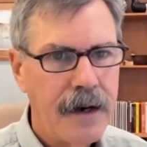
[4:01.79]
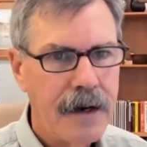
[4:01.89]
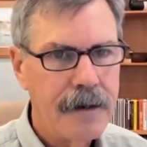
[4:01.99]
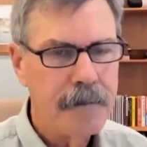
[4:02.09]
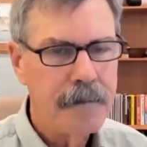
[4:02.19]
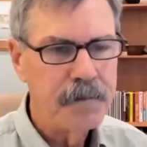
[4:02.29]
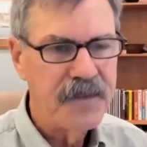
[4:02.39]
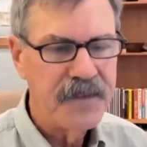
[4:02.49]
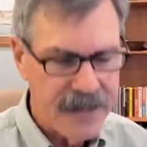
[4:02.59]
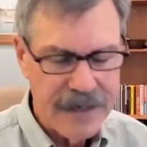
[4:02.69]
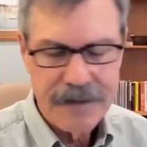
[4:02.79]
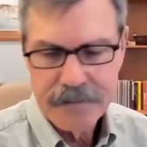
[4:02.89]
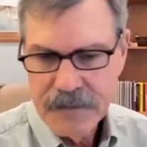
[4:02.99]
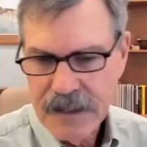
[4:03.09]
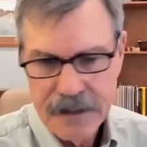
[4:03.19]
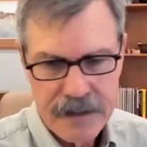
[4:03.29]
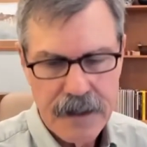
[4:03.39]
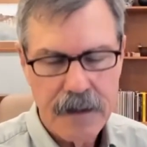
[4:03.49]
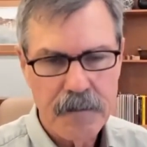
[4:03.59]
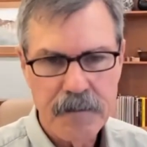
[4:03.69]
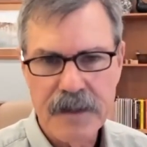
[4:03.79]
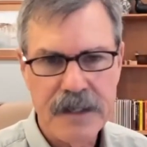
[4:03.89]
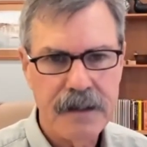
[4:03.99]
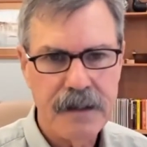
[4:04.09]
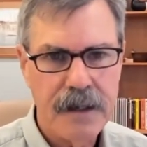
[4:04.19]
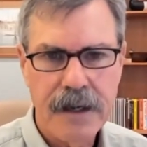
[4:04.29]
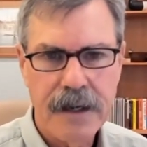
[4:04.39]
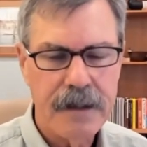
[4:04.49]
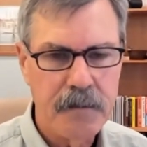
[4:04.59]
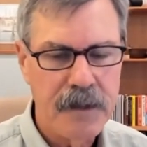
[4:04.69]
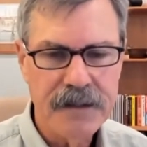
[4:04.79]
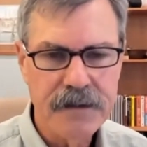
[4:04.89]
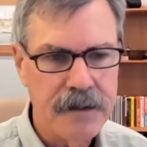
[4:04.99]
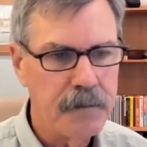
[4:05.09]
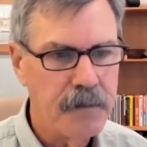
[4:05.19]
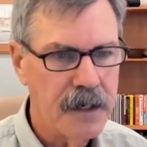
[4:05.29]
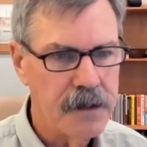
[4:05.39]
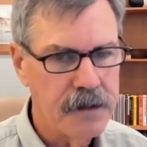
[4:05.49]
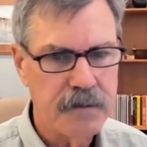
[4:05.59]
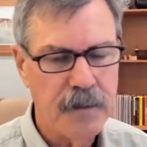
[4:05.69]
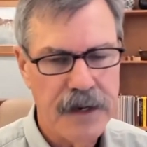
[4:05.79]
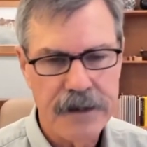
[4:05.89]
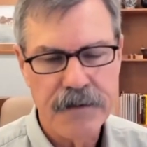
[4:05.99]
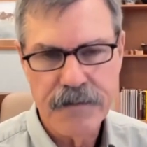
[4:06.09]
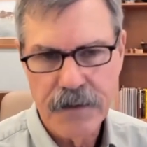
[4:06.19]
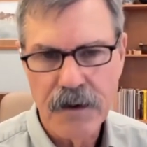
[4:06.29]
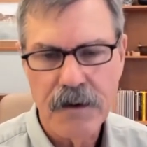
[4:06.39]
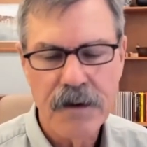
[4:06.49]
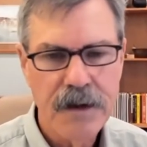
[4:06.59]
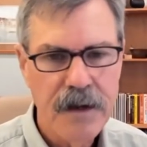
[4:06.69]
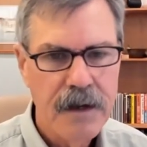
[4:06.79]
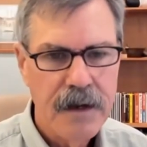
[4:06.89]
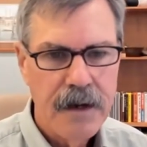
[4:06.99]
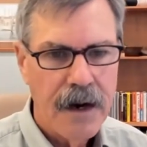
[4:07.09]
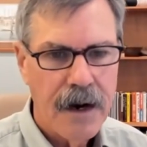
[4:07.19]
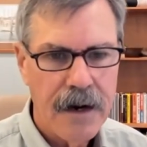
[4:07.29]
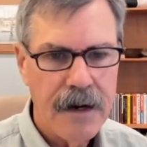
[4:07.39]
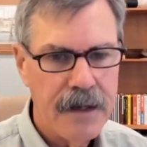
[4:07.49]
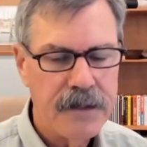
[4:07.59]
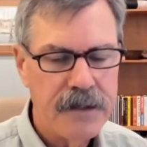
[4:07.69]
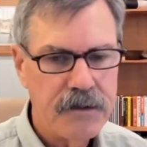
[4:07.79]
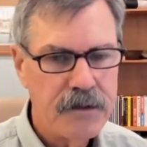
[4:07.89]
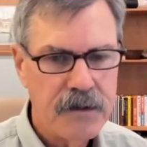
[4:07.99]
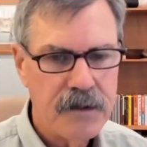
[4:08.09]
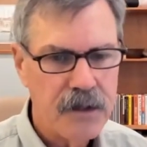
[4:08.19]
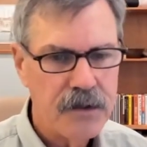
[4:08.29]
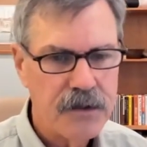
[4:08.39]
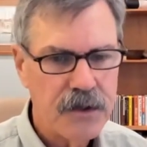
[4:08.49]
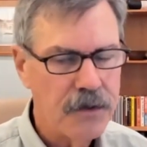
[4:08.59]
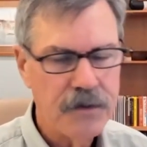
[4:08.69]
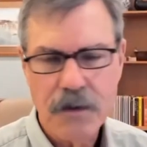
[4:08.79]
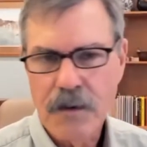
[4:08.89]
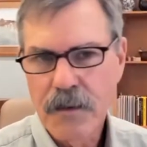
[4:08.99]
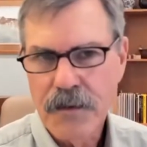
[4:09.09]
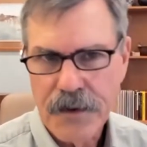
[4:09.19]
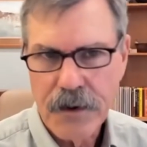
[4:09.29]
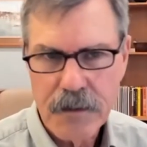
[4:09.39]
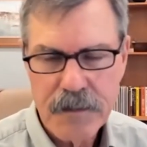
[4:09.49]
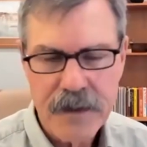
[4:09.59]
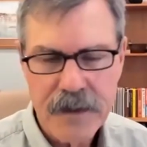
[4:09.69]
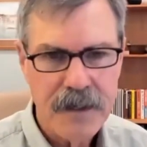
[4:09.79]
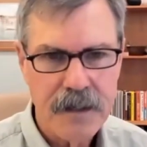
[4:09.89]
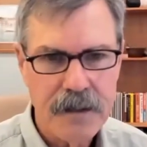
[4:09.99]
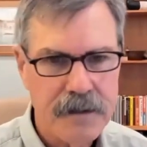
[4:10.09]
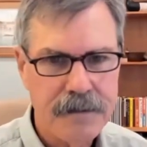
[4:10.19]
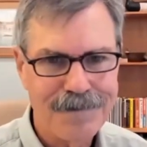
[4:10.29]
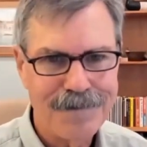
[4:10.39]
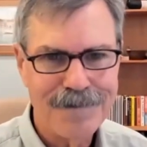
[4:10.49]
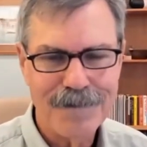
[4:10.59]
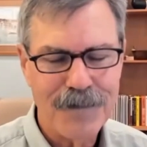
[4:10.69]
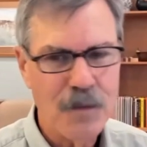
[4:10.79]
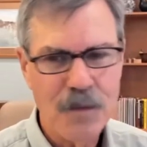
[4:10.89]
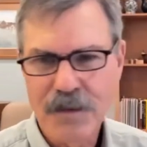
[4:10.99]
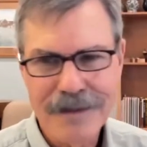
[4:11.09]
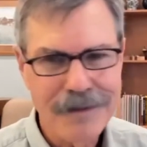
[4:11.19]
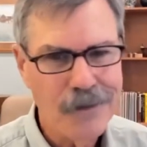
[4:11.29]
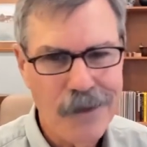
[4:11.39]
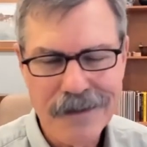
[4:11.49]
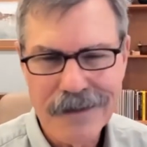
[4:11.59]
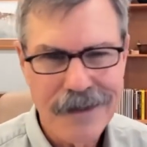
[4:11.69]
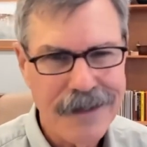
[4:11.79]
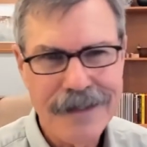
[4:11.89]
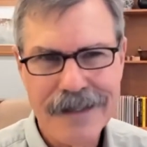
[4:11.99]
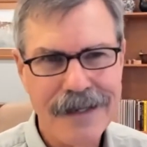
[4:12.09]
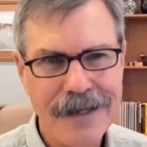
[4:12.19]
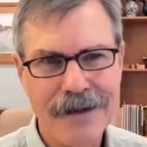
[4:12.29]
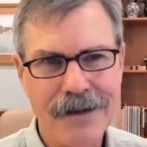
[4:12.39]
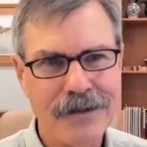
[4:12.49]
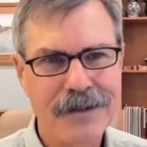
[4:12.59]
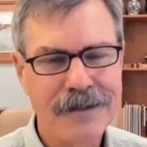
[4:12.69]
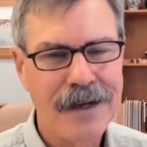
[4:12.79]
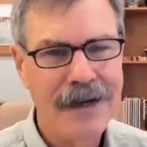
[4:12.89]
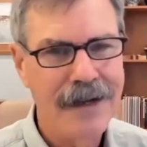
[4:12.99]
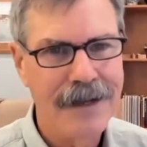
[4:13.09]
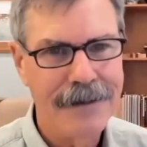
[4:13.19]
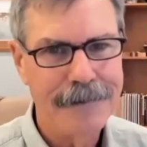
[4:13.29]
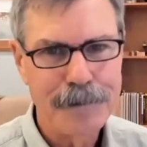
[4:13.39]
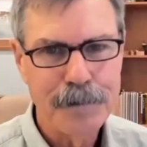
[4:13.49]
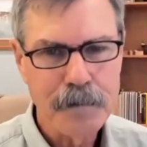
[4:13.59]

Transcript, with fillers: Um, that ended up being a blessing because by default, I ch- chose herbal therapy because there really wasn't anything else, and